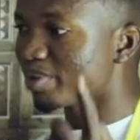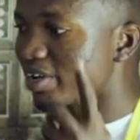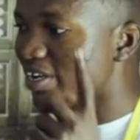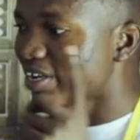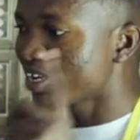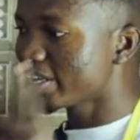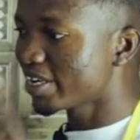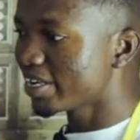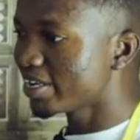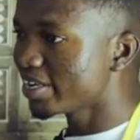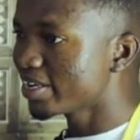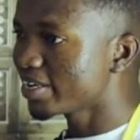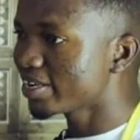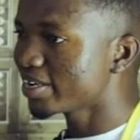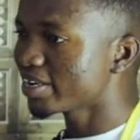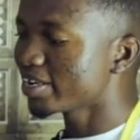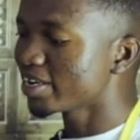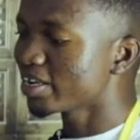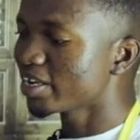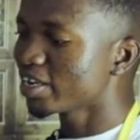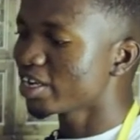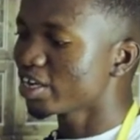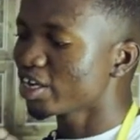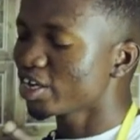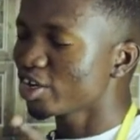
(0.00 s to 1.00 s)
But then
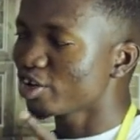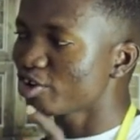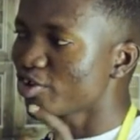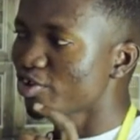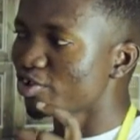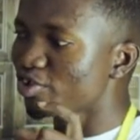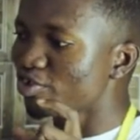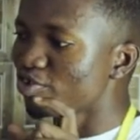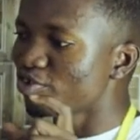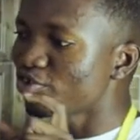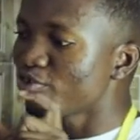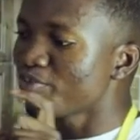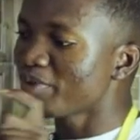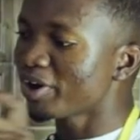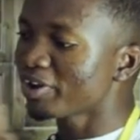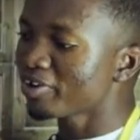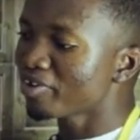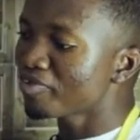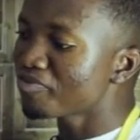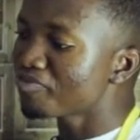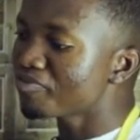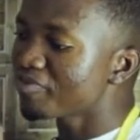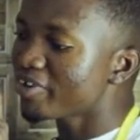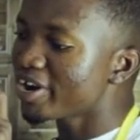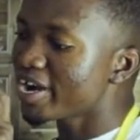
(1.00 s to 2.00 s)
you might
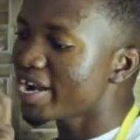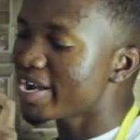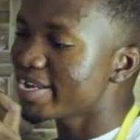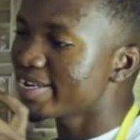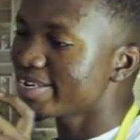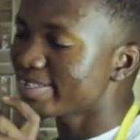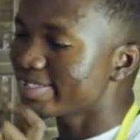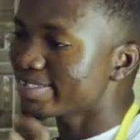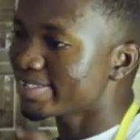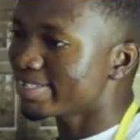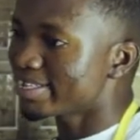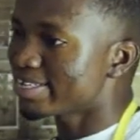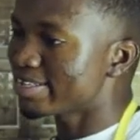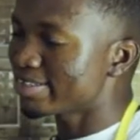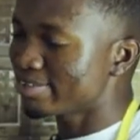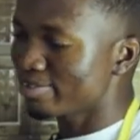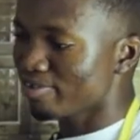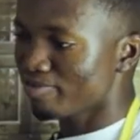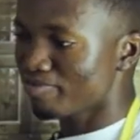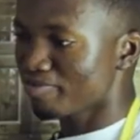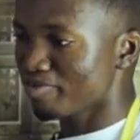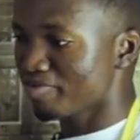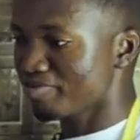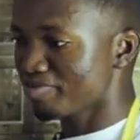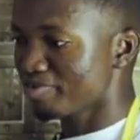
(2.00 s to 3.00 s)
not find sense
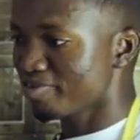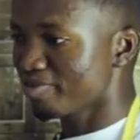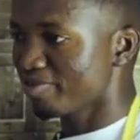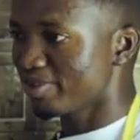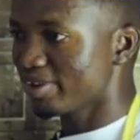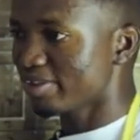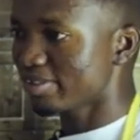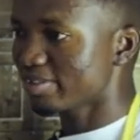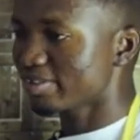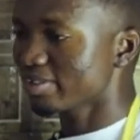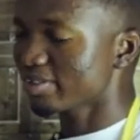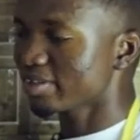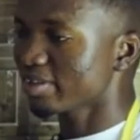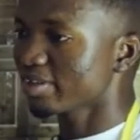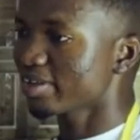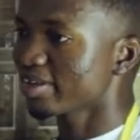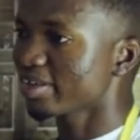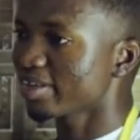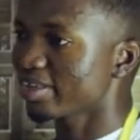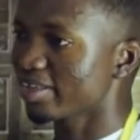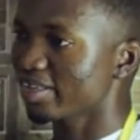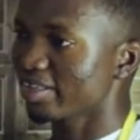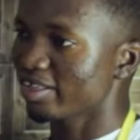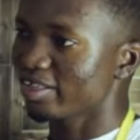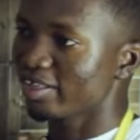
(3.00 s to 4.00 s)
of fulfillment.
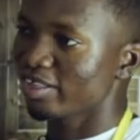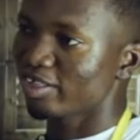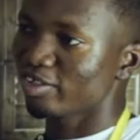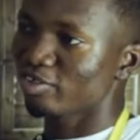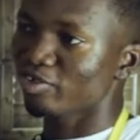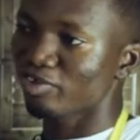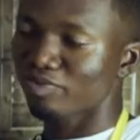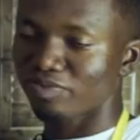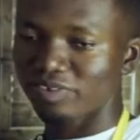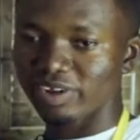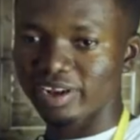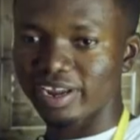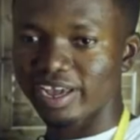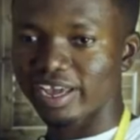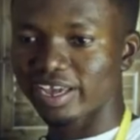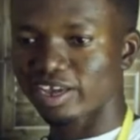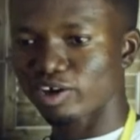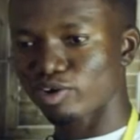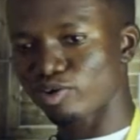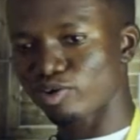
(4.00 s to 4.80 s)
So you feel like,